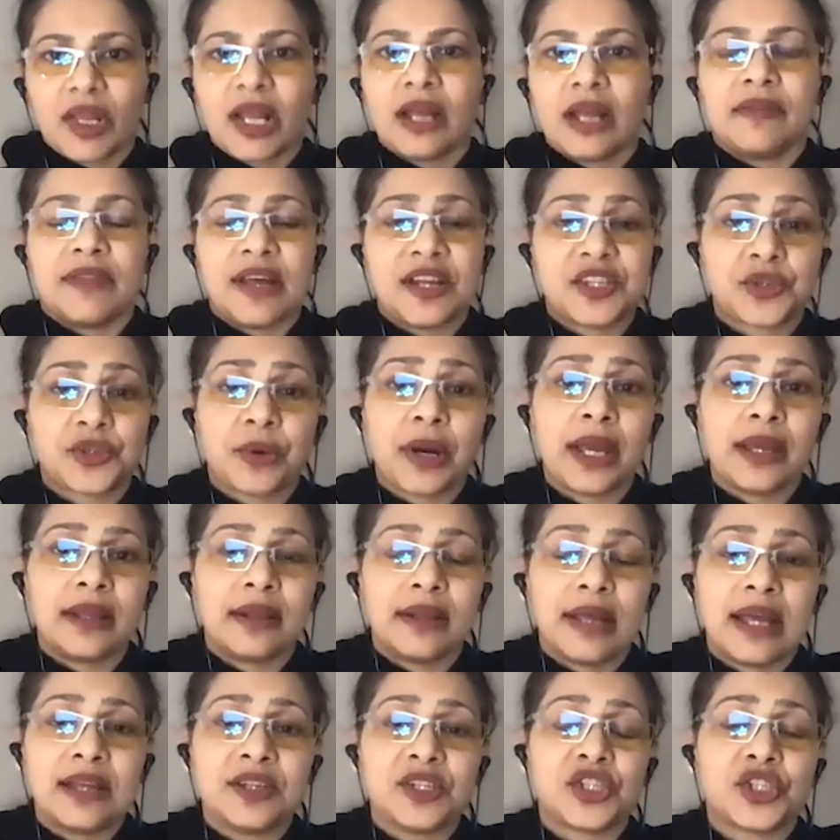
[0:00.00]
That's right.
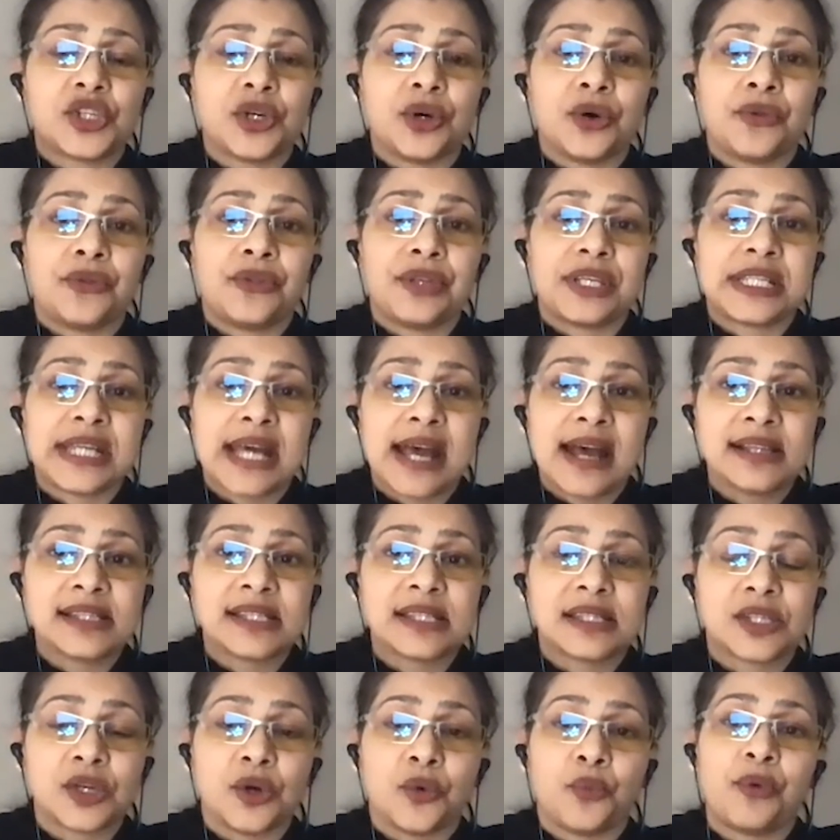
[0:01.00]
And so the test,
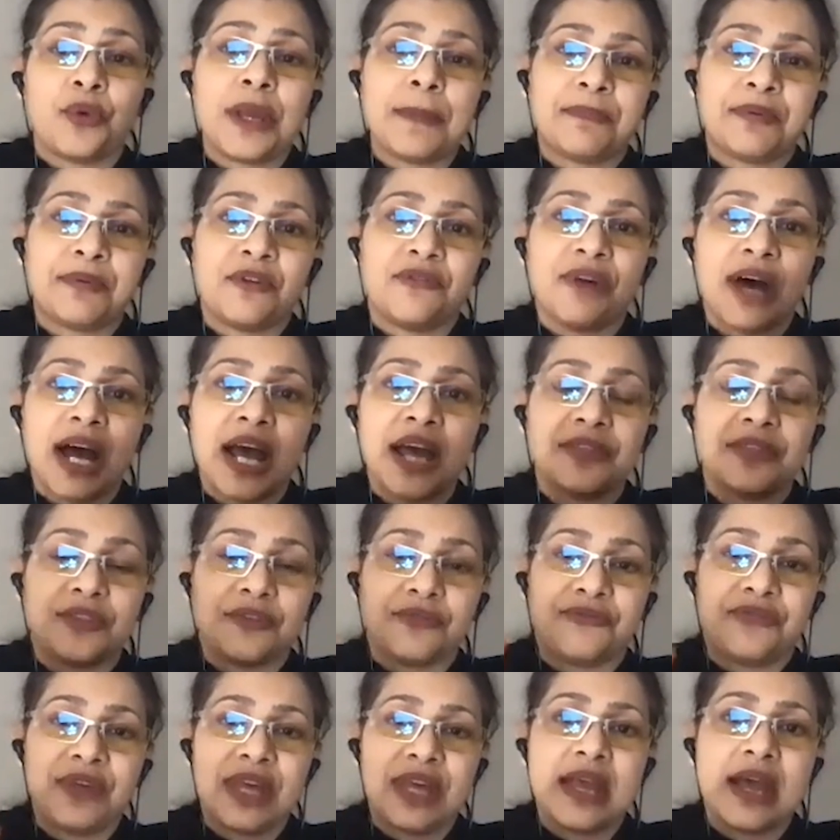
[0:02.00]
so we provide the
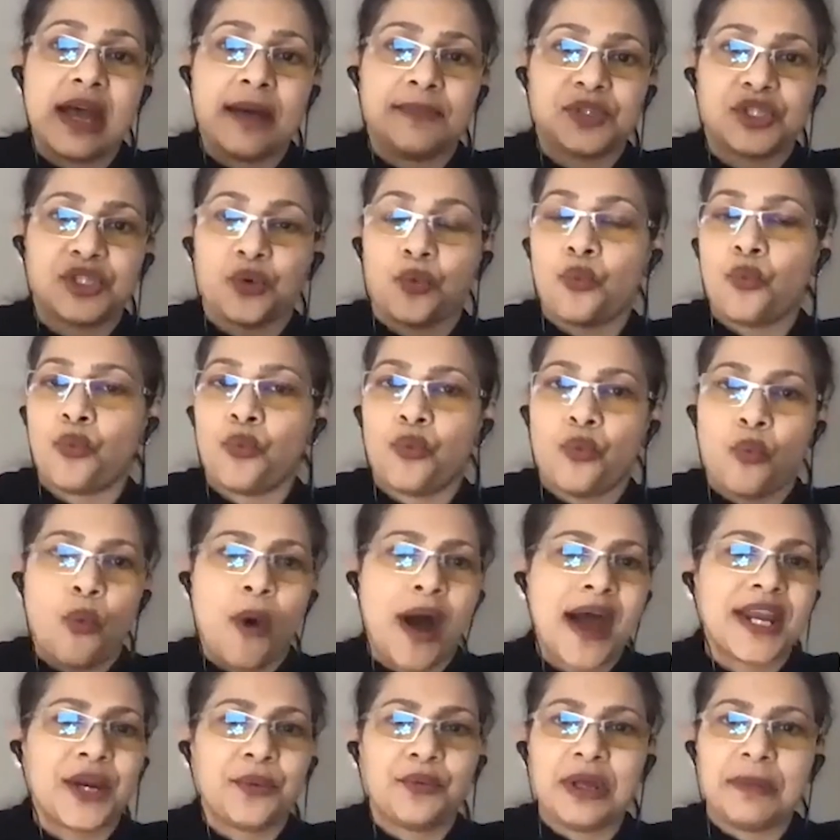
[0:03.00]
VM. So why
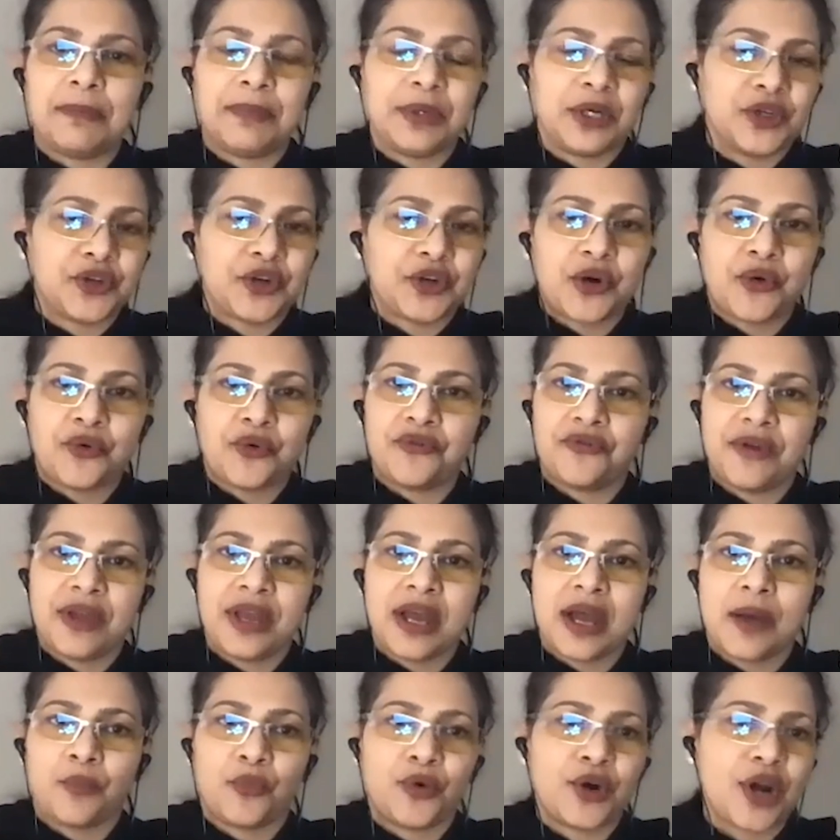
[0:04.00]
did we build our own
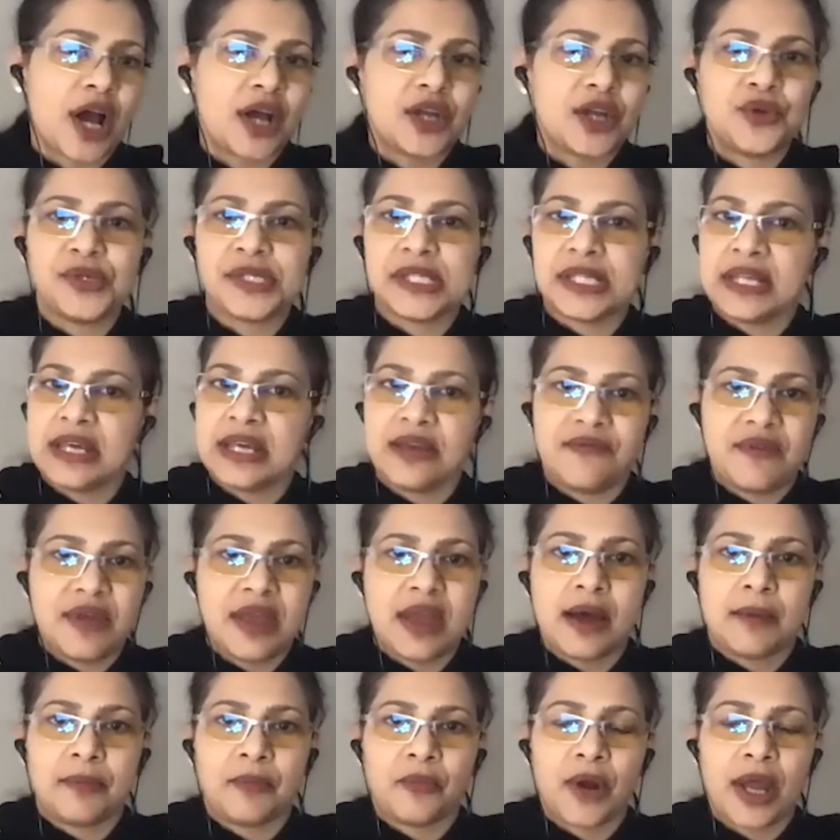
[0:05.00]
VM? We're not using the
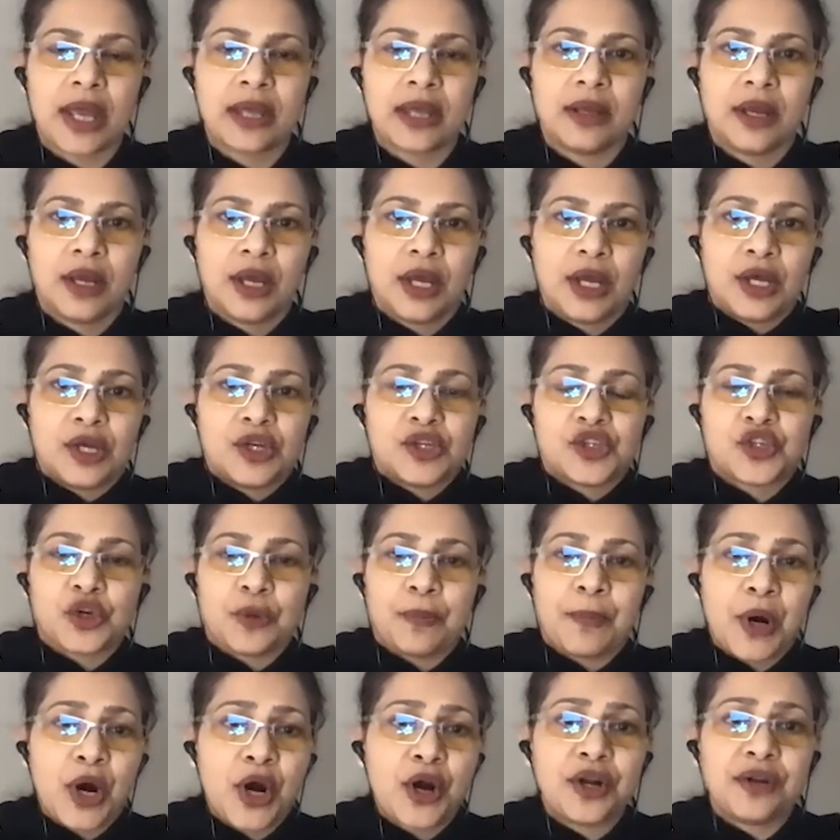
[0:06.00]
EVM, right? So
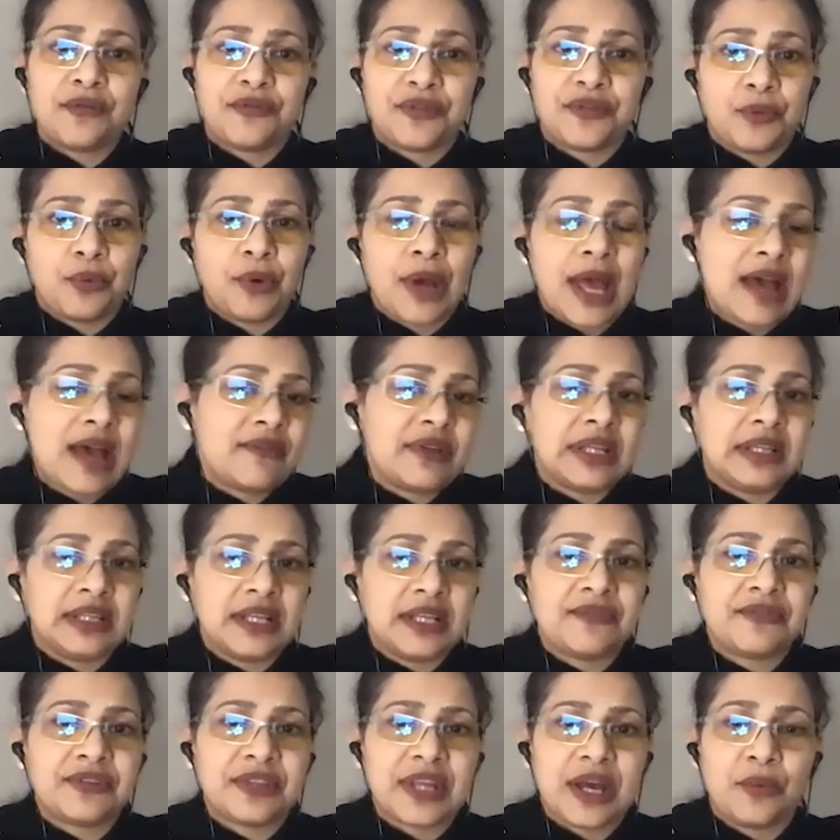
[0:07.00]
part of the heavy
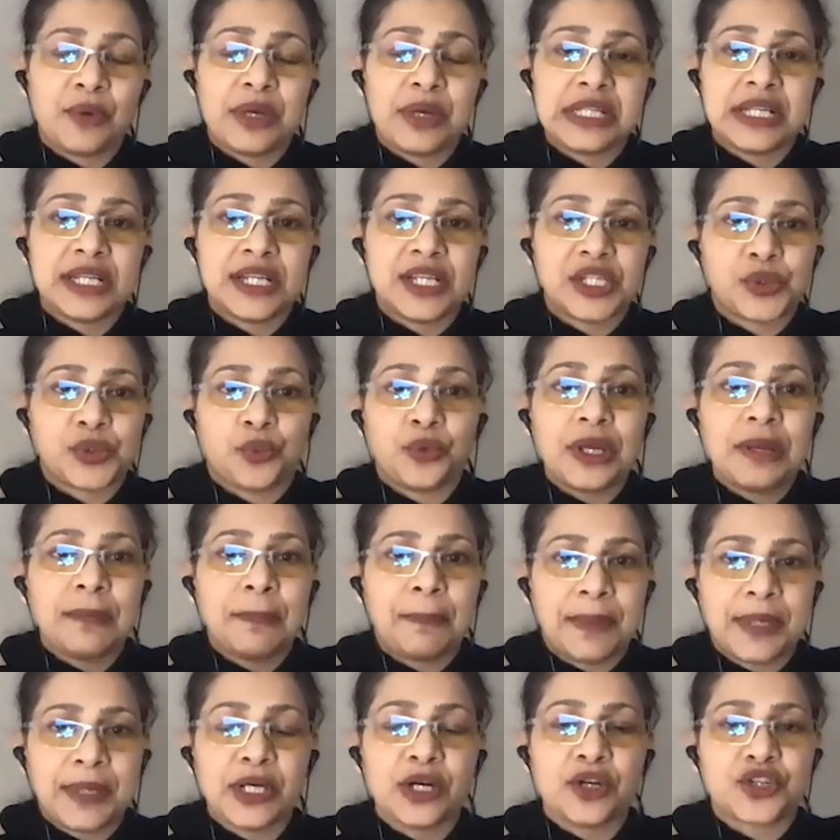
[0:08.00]
lift that we did is we
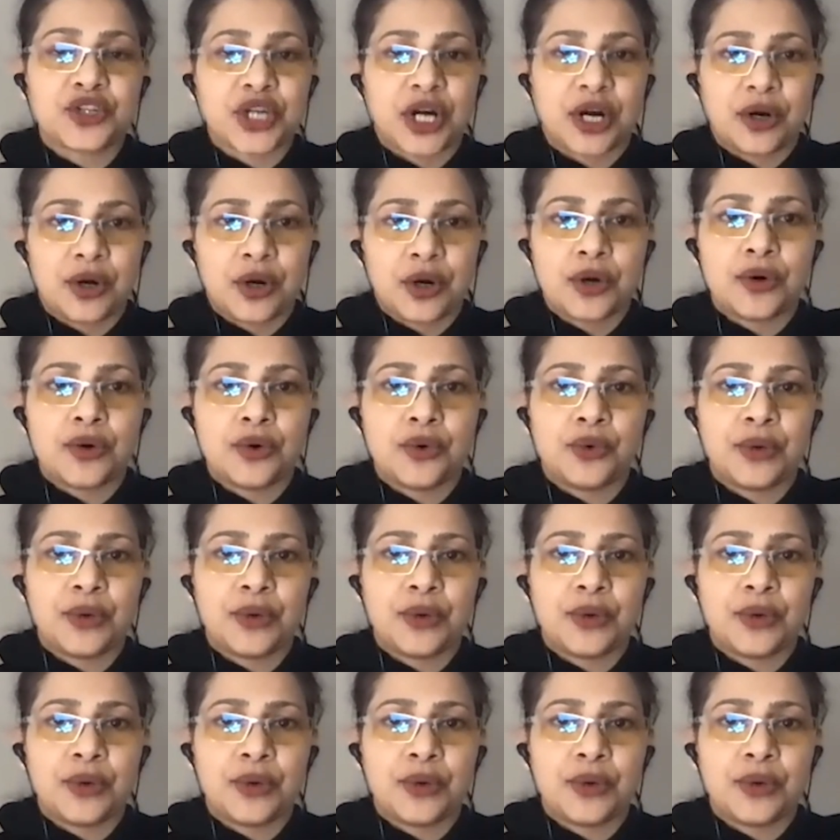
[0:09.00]
built our own